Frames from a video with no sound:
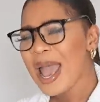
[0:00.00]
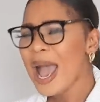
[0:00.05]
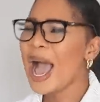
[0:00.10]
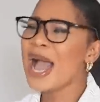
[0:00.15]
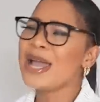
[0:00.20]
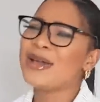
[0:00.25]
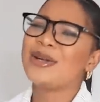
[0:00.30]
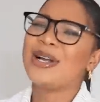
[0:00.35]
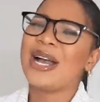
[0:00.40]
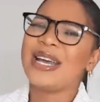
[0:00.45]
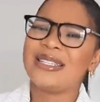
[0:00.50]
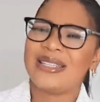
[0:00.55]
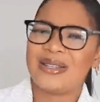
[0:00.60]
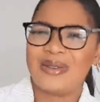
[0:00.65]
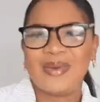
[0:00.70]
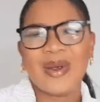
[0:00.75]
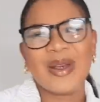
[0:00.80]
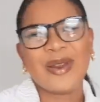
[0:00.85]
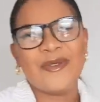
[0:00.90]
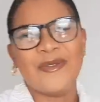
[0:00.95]
Are you guys
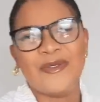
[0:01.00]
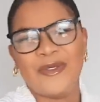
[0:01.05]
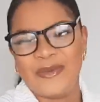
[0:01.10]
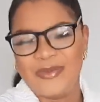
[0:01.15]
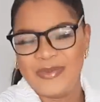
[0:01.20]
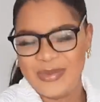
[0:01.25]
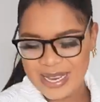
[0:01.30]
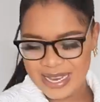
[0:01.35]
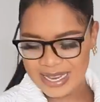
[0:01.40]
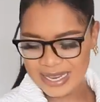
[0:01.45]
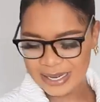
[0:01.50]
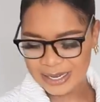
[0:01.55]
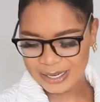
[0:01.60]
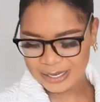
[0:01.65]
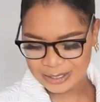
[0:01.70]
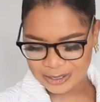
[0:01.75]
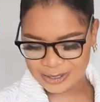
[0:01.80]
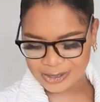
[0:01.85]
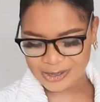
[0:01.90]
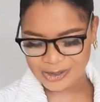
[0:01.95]
ready for me
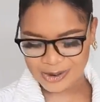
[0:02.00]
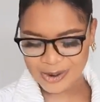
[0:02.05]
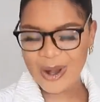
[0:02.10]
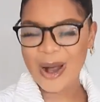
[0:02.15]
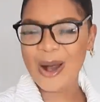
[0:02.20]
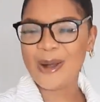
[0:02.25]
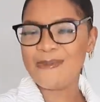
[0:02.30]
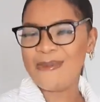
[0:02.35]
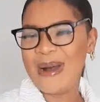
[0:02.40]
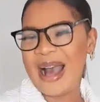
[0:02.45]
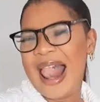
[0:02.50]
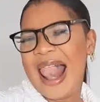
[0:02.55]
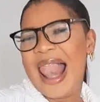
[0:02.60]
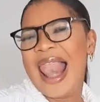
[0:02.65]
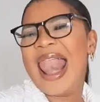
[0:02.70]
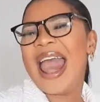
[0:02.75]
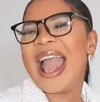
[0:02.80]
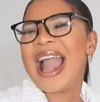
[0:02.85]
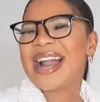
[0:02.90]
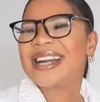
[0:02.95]
to show out
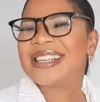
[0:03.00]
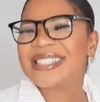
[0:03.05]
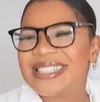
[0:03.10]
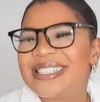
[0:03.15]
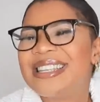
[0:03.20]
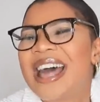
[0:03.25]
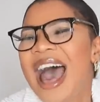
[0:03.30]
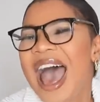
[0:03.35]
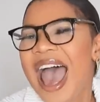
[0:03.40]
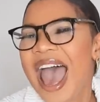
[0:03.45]
my legs?